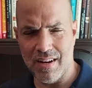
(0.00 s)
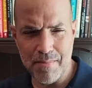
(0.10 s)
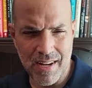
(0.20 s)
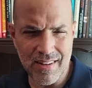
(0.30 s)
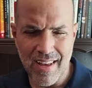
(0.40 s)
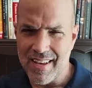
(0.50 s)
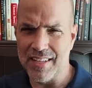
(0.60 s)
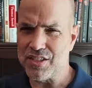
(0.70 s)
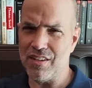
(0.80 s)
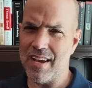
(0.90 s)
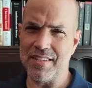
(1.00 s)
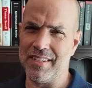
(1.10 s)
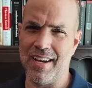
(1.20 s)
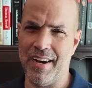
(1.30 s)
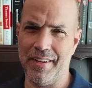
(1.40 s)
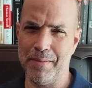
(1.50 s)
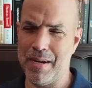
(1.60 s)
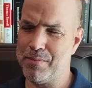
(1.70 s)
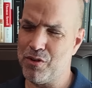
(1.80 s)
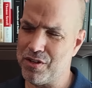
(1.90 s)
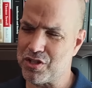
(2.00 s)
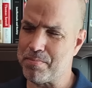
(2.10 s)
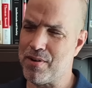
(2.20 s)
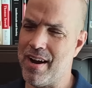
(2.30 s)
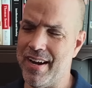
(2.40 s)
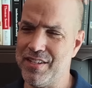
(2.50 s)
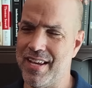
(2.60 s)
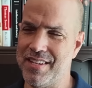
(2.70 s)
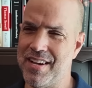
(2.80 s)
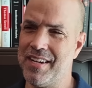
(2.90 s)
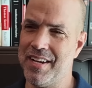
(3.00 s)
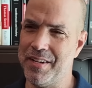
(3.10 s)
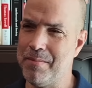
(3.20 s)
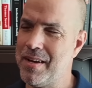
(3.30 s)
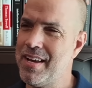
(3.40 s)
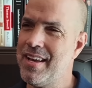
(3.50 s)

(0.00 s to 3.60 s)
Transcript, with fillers: And it, it, it still hasn't caught up. I'm really surprised it has not caught up.